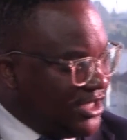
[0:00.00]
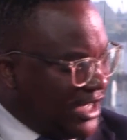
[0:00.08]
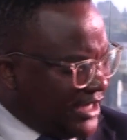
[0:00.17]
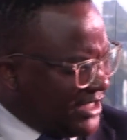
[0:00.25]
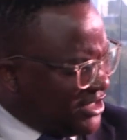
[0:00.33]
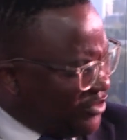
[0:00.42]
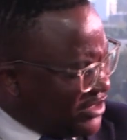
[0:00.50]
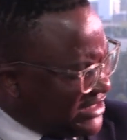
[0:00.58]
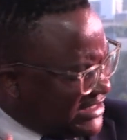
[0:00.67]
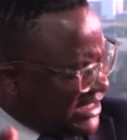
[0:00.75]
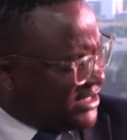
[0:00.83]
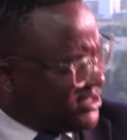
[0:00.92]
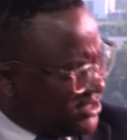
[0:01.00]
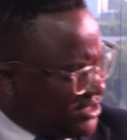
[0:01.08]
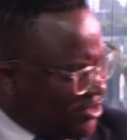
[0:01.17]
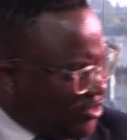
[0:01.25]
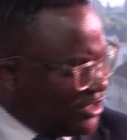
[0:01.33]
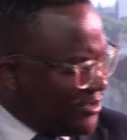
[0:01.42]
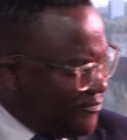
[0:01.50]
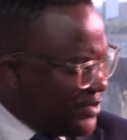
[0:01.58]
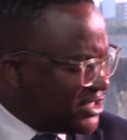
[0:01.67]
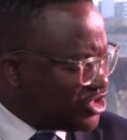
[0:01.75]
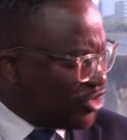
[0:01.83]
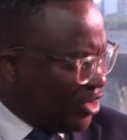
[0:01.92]
I think there were 10
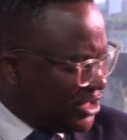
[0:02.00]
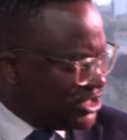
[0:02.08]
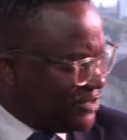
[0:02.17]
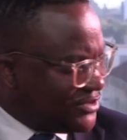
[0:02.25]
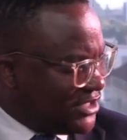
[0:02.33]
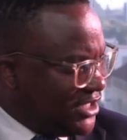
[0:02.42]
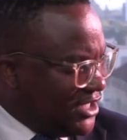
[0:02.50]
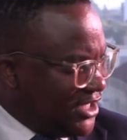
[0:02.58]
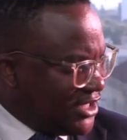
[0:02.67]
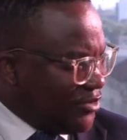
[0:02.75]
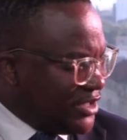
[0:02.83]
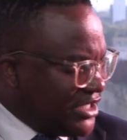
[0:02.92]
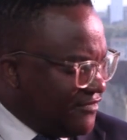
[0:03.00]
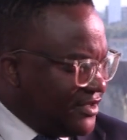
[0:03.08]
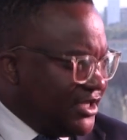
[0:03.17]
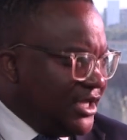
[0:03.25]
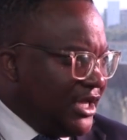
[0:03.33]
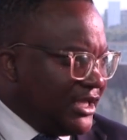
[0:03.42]
Olympic scholarships that were given.